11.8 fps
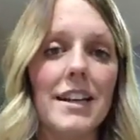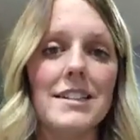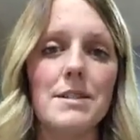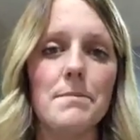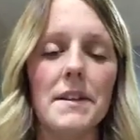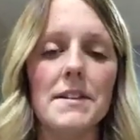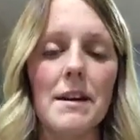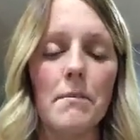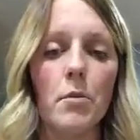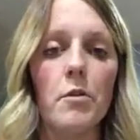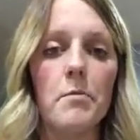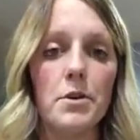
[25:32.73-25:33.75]
because it's been the
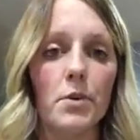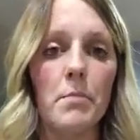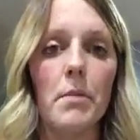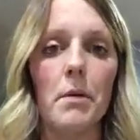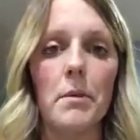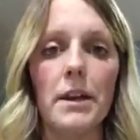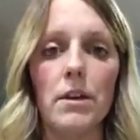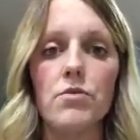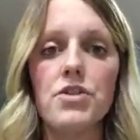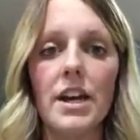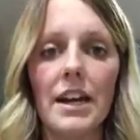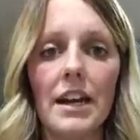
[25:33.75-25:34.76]
summer, we've been doing barbecue
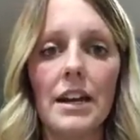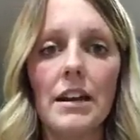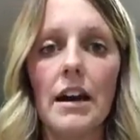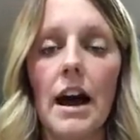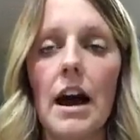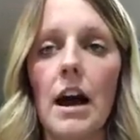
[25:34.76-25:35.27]
chicken.